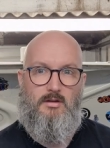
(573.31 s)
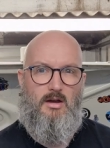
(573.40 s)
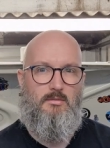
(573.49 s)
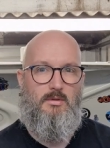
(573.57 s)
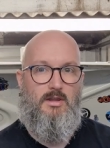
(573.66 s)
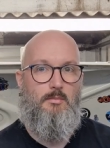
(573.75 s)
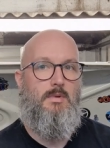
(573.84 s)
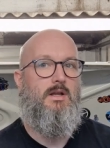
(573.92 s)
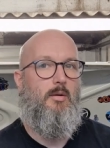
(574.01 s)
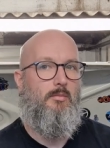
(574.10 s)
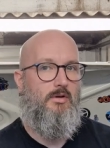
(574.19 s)
Now, at the
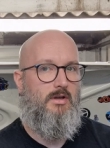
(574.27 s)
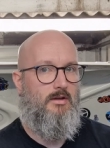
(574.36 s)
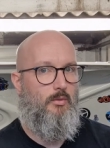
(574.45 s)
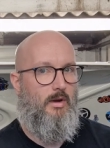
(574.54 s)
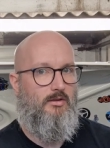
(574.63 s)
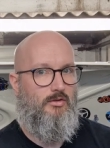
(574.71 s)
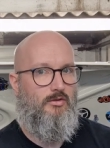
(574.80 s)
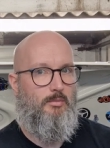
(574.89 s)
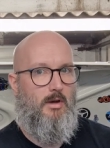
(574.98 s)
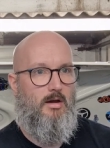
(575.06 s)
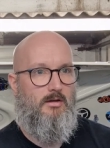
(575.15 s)
minute, I'm looking at wasted
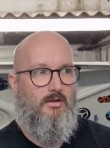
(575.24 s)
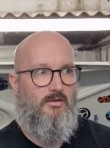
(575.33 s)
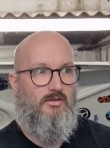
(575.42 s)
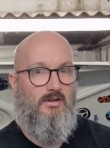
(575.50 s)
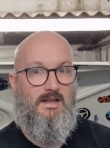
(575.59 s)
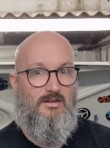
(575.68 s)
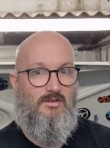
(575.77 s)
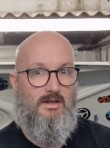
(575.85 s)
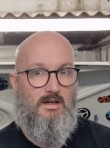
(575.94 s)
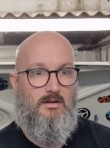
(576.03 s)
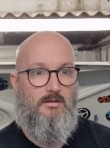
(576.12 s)
spark because it's an
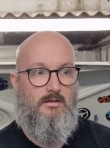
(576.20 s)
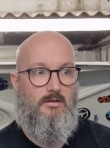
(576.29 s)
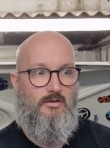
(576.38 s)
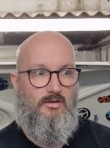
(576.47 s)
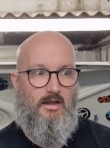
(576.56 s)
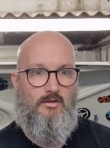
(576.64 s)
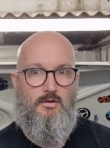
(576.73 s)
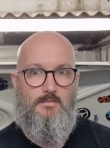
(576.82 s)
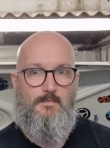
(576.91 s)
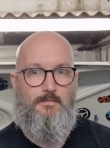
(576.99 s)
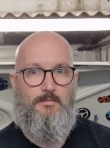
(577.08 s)
easier setup.